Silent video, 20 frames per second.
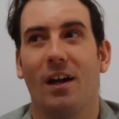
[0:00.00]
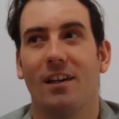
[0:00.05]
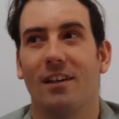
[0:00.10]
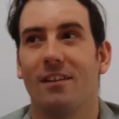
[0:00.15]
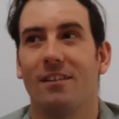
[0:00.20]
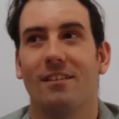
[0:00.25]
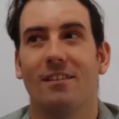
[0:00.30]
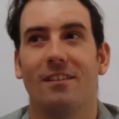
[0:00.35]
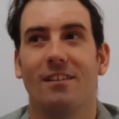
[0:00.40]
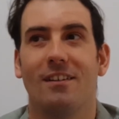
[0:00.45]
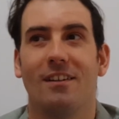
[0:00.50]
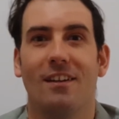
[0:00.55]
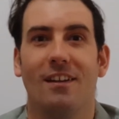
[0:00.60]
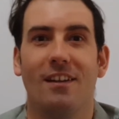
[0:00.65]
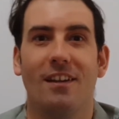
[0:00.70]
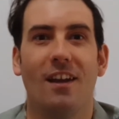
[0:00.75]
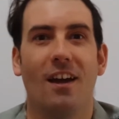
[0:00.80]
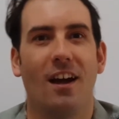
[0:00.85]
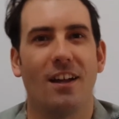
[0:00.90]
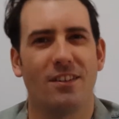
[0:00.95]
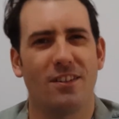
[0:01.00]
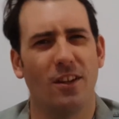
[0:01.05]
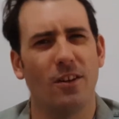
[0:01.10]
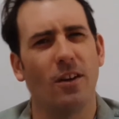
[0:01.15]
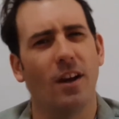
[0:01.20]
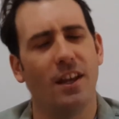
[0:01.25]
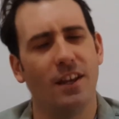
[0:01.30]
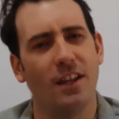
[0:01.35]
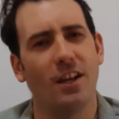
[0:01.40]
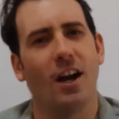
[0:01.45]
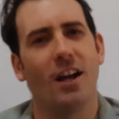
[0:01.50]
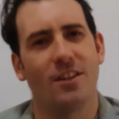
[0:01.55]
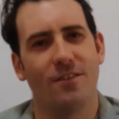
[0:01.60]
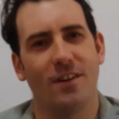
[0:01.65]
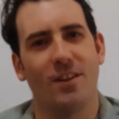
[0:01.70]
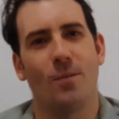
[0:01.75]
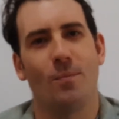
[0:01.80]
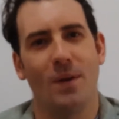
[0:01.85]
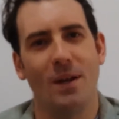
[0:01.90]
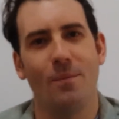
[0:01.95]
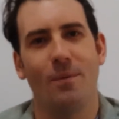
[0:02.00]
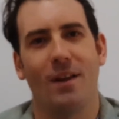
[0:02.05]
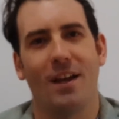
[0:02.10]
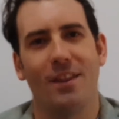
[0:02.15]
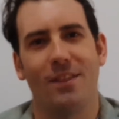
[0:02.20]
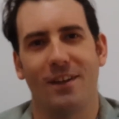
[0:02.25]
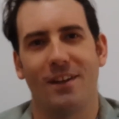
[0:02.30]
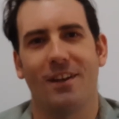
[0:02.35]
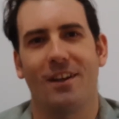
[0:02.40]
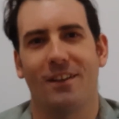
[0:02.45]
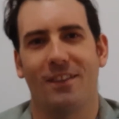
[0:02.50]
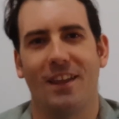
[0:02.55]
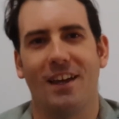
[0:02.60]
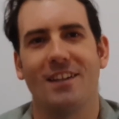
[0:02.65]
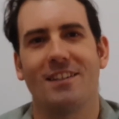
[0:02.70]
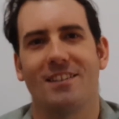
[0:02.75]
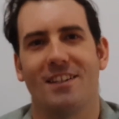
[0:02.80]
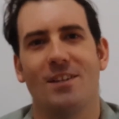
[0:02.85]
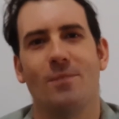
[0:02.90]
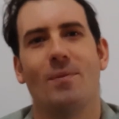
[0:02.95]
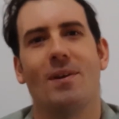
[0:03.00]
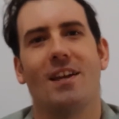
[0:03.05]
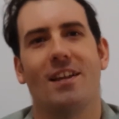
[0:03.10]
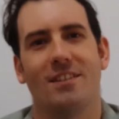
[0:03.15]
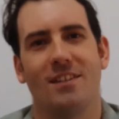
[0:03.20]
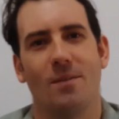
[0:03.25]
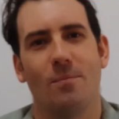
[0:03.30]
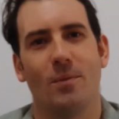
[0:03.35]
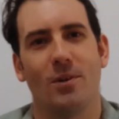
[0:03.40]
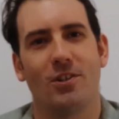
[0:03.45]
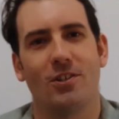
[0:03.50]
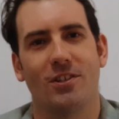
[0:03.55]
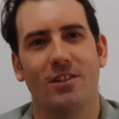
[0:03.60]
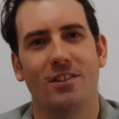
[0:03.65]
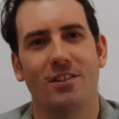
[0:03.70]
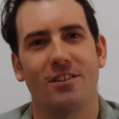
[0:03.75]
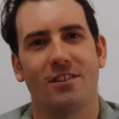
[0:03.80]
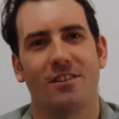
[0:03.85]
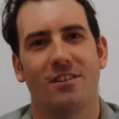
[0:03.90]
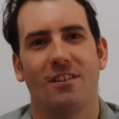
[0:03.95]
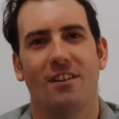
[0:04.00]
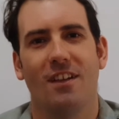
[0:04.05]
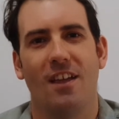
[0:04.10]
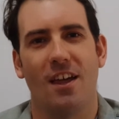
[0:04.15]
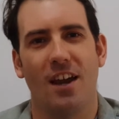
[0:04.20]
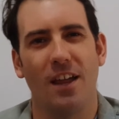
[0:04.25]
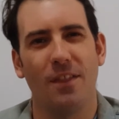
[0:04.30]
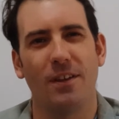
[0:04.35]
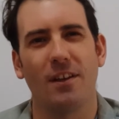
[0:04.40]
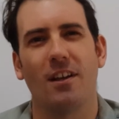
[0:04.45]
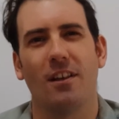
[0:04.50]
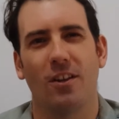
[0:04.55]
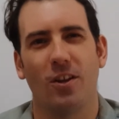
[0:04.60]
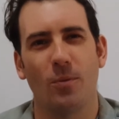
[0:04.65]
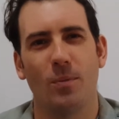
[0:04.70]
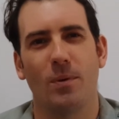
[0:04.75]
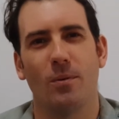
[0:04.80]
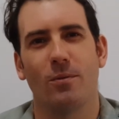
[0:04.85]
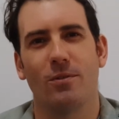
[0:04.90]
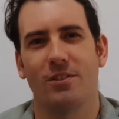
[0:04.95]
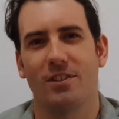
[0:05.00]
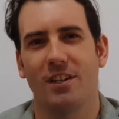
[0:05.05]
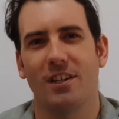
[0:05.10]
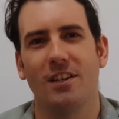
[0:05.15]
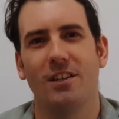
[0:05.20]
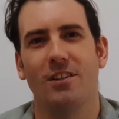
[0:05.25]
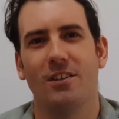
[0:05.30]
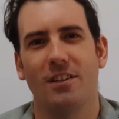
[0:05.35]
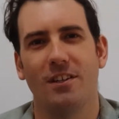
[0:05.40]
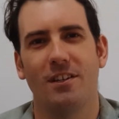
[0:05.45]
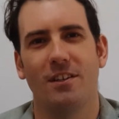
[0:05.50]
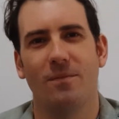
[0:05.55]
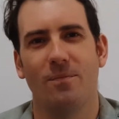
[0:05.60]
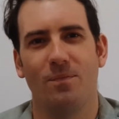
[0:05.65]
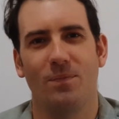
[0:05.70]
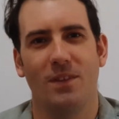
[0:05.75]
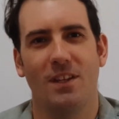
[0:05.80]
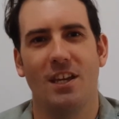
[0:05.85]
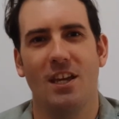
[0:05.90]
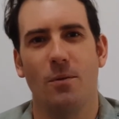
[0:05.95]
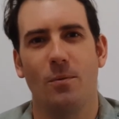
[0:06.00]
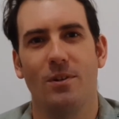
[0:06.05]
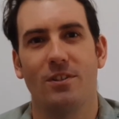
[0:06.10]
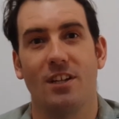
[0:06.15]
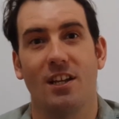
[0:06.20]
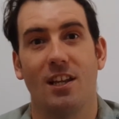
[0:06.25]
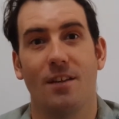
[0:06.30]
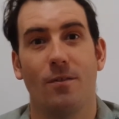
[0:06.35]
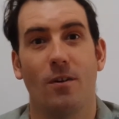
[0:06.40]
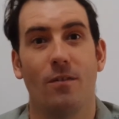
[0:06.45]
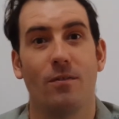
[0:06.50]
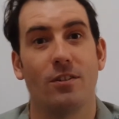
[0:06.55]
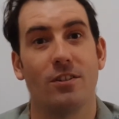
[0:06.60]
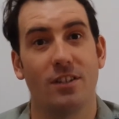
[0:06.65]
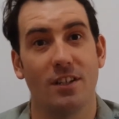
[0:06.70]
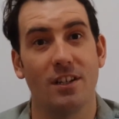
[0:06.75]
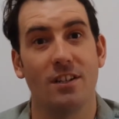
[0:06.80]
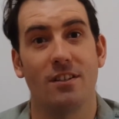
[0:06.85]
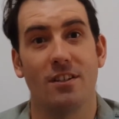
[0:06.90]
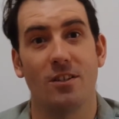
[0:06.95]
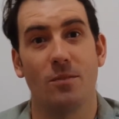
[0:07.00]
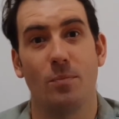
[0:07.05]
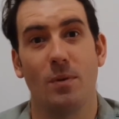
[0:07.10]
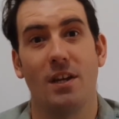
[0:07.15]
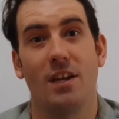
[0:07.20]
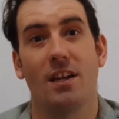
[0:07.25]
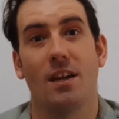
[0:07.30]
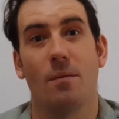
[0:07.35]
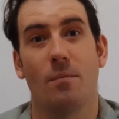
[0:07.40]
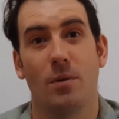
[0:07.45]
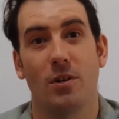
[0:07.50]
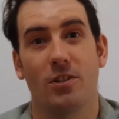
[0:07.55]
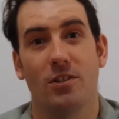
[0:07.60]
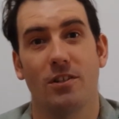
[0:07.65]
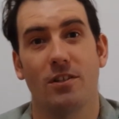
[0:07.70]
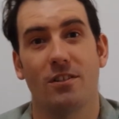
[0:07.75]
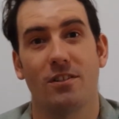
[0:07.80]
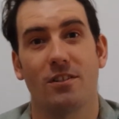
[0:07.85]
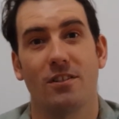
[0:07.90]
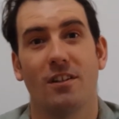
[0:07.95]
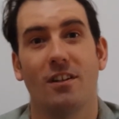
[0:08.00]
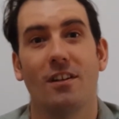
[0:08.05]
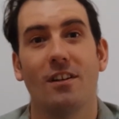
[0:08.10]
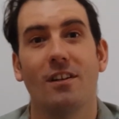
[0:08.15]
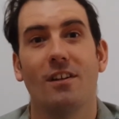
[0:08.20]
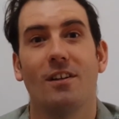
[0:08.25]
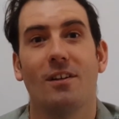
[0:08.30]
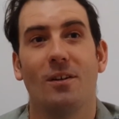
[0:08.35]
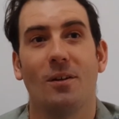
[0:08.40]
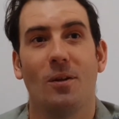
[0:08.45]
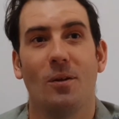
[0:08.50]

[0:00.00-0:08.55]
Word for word: but yeah, so in the eyes of other people, I think they see me as ambitious, and I think a lot of people see Kiwis that live overseas as being ambitious.